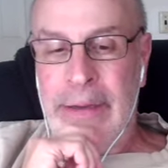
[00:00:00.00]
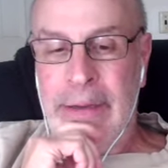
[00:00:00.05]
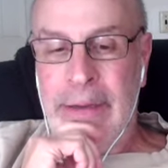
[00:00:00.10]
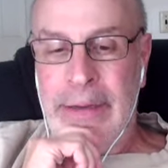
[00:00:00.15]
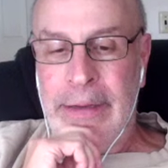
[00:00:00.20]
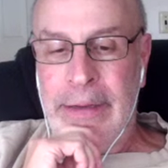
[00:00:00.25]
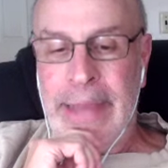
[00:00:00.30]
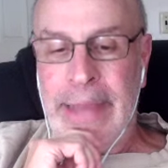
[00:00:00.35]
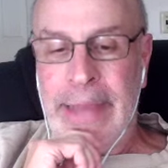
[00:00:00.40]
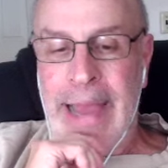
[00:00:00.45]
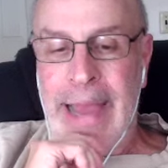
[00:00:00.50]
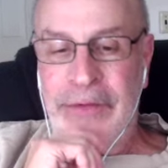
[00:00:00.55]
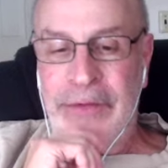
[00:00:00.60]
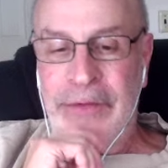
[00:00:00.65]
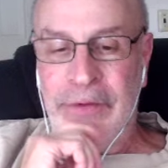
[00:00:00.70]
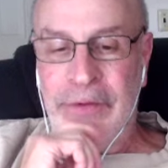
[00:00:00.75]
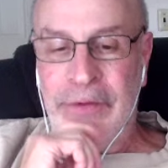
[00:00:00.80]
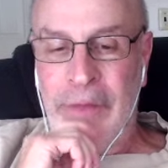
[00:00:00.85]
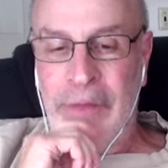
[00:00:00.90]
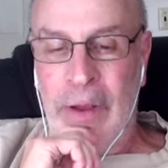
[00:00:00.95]

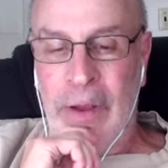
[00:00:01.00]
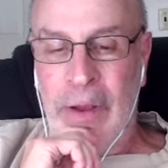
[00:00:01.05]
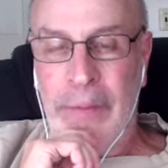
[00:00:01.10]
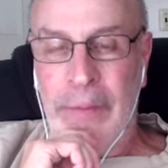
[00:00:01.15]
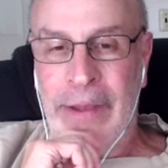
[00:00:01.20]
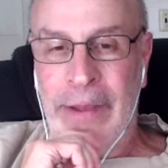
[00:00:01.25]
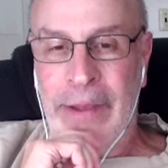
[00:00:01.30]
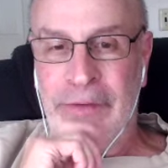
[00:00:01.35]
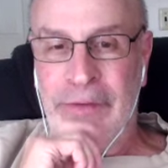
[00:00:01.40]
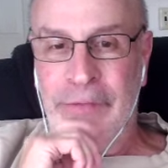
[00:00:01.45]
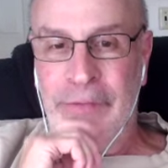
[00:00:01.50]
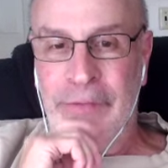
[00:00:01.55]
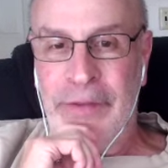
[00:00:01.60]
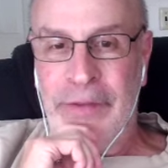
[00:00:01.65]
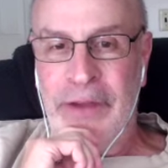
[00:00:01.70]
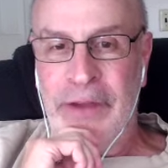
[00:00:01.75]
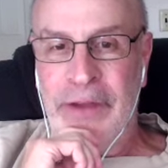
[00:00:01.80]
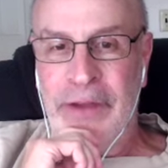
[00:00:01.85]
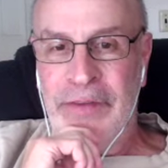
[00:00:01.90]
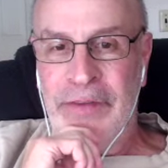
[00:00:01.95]
catches long passes for
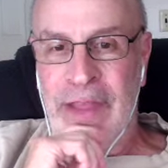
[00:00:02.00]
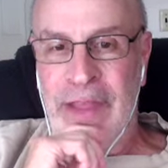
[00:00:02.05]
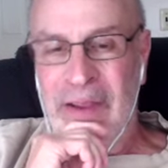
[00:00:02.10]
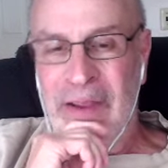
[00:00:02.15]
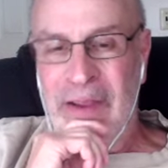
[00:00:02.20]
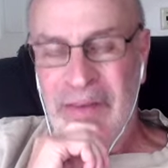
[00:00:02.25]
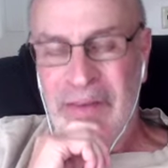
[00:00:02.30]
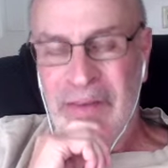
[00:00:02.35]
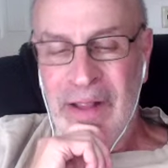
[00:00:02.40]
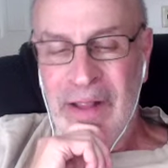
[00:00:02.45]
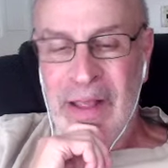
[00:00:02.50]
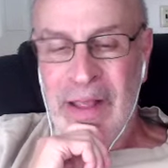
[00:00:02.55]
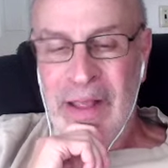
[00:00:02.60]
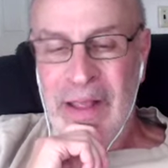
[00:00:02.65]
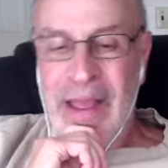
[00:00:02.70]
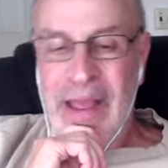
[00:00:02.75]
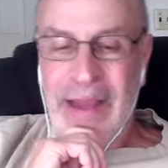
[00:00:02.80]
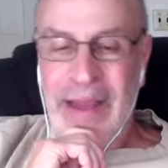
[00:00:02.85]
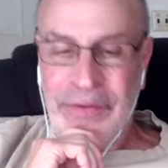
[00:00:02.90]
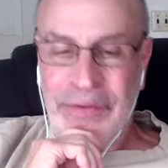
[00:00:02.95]
touchdowns.
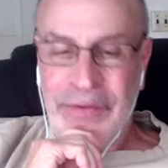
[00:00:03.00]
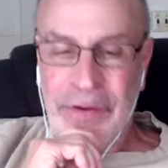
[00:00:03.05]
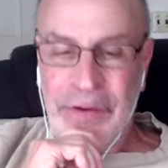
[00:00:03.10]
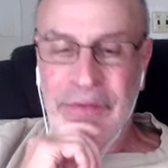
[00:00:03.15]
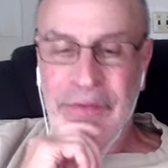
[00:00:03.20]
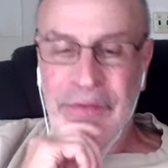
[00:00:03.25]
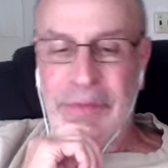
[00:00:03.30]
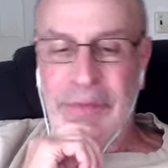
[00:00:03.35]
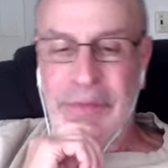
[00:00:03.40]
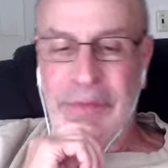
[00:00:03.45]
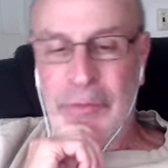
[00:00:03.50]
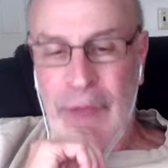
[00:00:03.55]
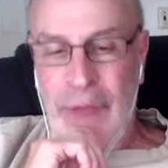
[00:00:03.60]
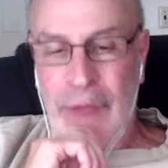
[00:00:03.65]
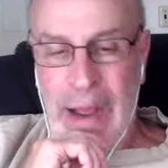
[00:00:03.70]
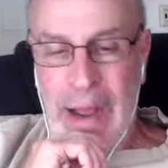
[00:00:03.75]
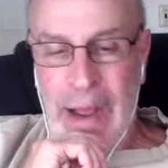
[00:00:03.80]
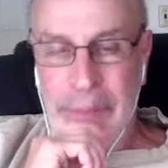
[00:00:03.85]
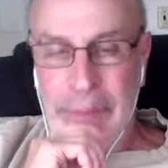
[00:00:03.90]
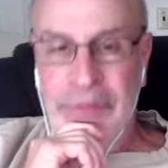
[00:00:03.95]
I saw some
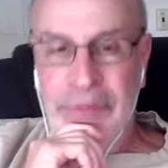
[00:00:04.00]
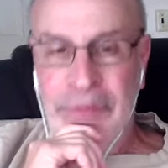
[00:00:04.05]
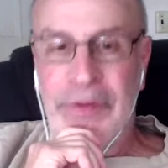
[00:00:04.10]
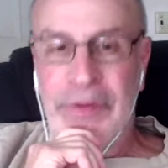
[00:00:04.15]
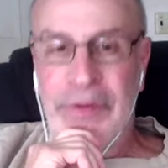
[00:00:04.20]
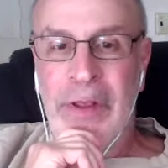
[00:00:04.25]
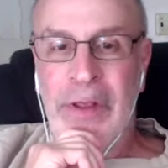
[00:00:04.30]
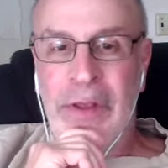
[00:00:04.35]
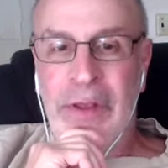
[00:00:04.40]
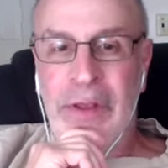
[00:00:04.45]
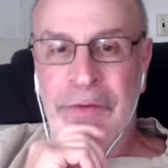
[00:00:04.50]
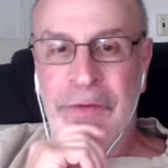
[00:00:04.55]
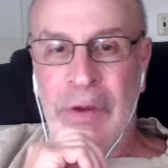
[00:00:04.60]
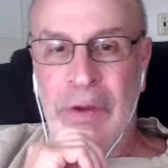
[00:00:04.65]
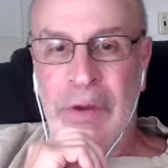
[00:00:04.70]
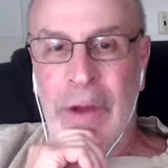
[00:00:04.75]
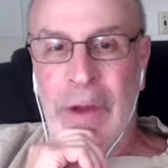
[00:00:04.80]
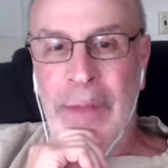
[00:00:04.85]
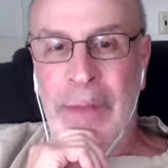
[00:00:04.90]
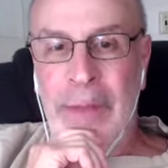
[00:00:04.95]
drops,
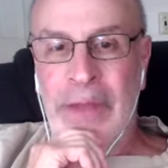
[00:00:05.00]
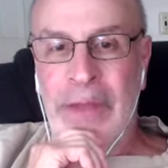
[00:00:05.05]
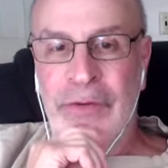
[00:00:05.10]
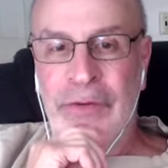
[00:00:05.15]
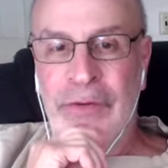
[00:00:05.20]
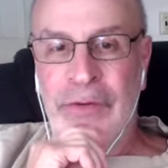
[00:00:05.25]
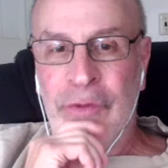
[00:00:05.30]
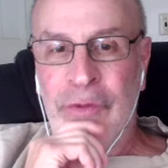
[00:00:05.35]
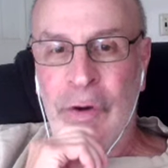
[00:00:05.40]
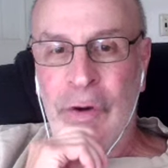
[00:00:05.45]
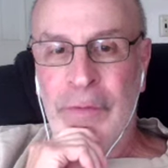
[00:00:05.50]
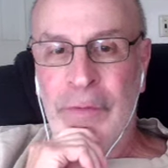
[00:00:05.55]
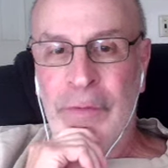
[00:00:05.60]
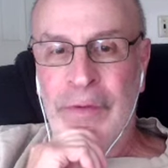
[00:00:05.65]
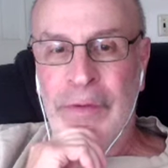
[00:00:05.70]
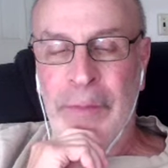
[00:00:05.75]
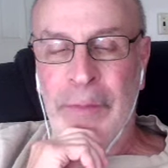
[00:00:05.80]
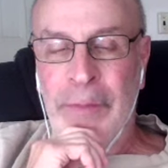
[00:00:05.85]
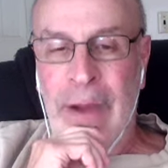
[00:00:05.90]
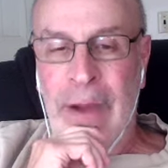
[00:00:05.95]
so I'm not sure if
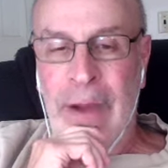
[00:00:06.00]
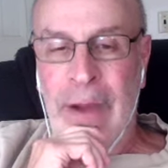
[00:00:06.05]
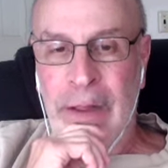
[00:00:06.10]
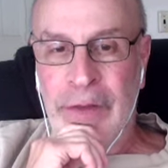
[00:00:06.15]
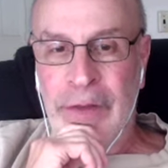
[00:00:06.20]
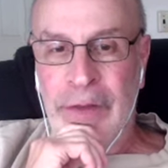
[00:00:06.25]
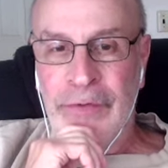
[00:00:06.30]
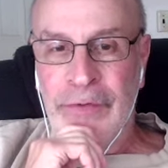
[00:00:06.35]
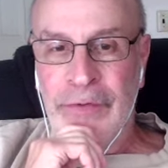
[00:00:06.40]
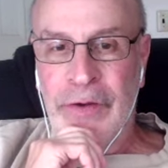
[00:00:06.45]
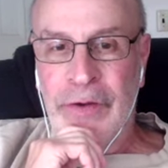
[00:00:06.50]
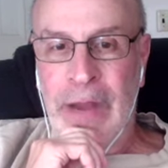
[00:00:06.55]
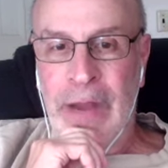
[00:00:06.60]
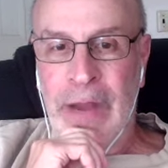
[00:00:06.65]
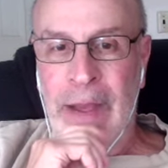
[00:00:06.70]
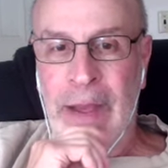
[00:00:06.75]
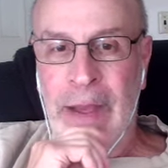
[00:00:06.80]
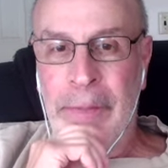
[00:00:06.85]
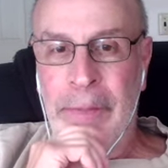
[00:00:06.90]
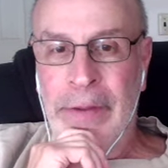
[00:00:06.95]
he's polished or
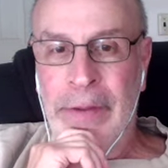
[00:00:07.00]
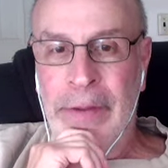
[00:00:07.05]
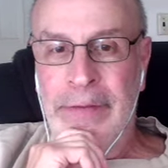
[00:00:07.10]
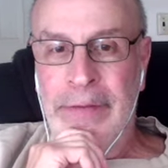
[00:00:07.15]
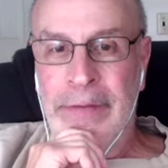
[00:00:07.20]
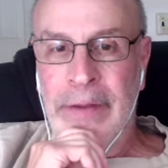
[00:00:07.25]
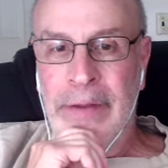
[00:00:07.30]
not, but.